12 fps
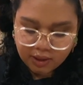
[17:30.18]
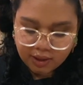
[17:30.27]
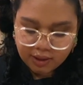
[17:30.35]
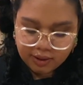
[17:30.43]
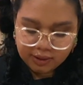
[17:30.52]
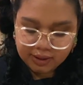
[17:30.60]

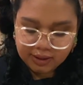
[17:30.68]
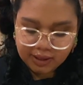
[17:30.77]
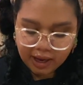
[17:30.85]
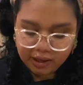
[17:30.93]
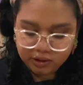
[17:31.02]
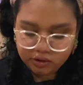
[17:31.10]
This is
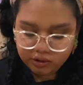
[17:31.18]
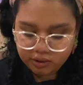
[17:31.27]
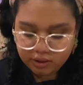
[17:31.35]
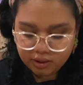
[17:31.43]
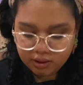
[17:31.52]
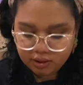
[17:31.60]

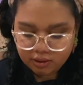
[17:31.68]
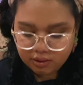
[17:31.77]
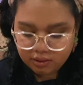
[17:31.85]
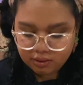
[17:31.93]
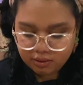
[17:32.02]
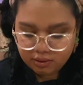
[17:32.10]
actually
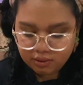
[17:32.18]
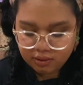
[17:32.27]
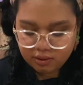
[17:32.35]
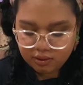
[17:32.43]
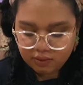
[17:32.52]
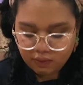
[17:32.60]

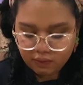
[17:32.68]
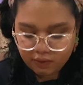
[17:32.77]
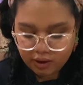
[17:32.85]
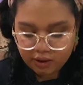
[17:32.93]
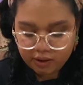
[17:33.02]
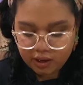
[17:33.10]

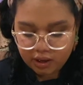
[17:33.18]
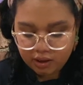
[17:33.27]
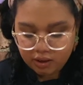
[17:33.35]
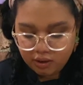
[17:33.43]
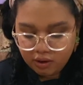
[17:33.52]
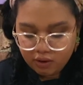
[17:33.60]

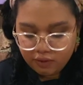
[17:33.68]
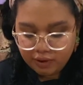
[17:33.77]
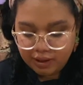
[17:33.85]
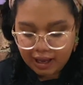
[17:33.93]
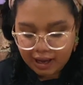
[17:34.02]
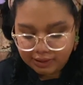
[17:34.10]
very
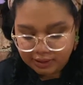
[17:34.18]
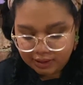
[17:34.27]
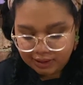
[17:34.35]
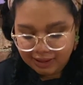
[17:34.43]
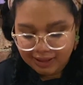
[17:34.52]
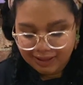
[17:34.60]
relaxing.